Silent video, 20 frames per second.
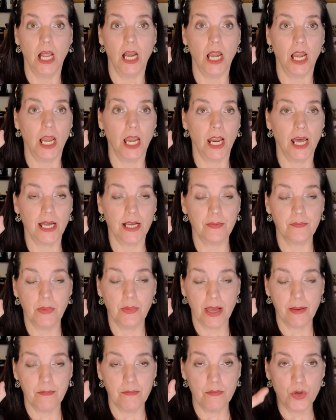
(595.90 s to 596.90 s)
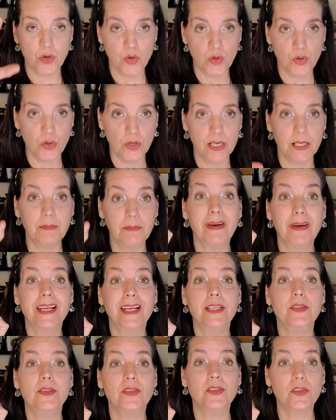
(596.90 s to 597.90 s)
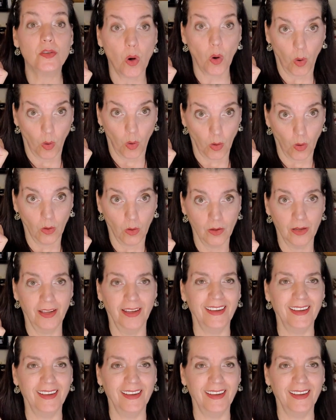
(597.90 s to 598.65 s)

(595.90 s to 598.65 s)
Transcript: like my mood and my soul.